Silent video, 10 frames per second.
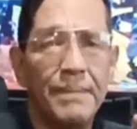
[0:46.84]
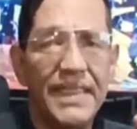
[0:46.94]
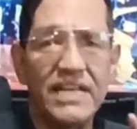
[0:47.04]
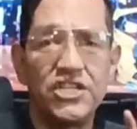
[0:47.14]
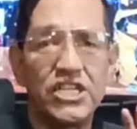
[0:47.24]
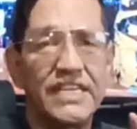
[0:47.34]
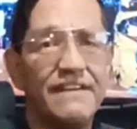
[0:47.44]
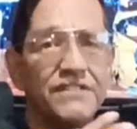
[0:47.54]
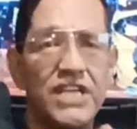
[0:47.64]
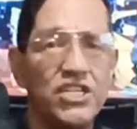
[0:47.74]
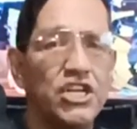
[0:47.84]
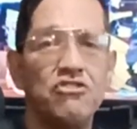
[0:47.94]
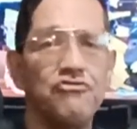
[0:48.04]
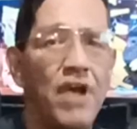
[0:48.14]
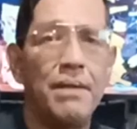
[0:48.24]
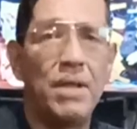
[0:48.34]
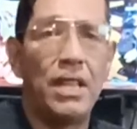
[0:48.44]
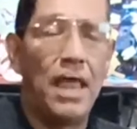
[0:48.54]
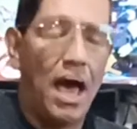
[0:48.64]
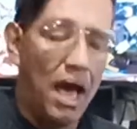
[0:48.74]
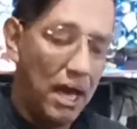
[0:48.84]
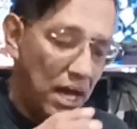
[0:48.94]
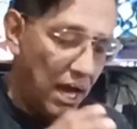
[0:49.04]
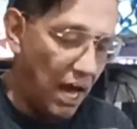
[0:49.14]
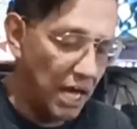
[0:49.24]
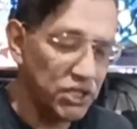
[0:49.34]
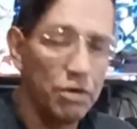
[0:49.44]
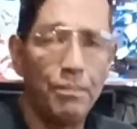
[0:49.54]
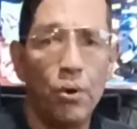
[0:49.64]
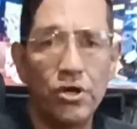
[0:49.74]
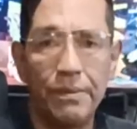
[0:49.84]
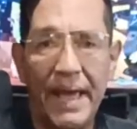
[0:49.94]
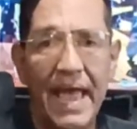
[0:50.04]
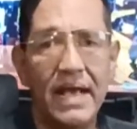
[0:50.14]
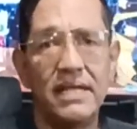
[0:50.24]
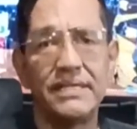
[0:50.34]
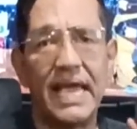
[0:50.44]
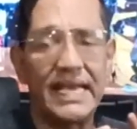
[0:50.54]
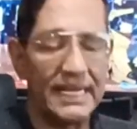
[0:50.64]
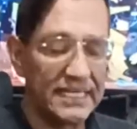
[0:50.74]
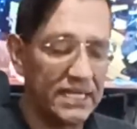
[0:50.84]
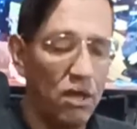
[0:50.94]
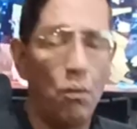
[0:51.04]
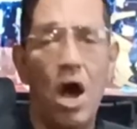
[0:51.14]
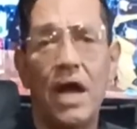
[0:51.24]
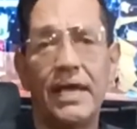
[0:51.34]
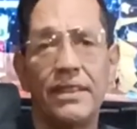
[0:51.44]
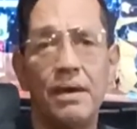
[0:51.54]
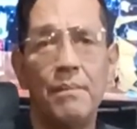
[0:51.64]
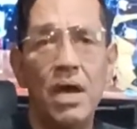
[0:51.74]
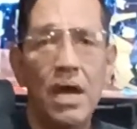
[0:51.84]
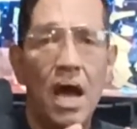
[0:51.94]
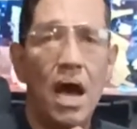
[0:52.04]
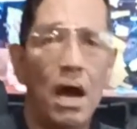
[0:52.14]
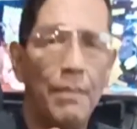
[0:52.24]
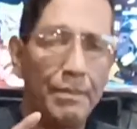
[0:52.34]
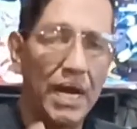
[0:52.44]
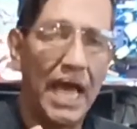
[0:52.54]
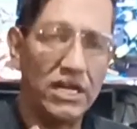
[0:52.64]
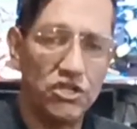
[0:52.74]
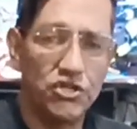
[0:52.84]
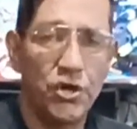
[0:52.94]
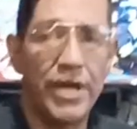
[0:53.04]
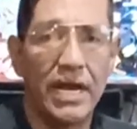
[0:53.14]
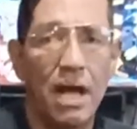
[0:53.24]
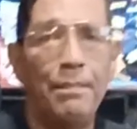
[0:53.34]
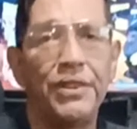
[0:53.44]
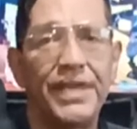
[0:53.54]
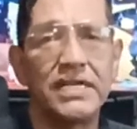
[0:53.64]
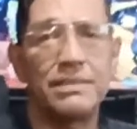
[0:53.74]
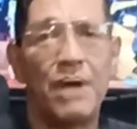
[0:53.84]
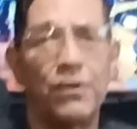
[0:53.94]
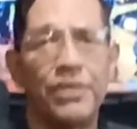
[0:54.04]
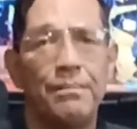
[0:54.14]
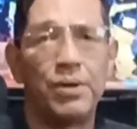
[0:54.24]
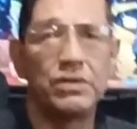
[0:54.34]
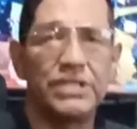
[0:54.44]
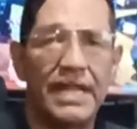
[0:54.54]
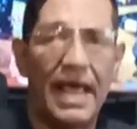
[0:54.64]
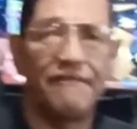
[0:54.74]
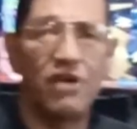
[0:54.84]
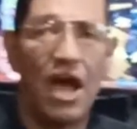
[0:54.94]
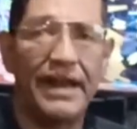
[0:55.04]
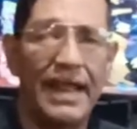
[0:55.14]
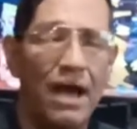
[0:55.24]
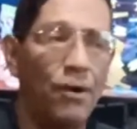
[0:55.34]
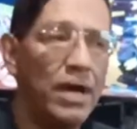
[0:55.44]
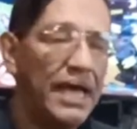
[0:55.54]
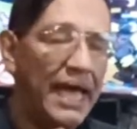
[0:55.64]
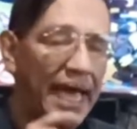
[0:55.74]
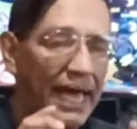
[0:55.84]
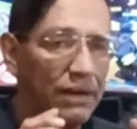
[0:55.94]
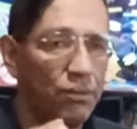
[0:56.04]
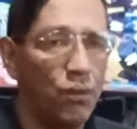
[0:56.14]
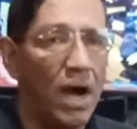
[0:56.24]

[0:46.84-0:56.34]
They just give such incredible support to my ankles. I can still walk in them. I'm going to actually show you a couple things about the boots that I've got now and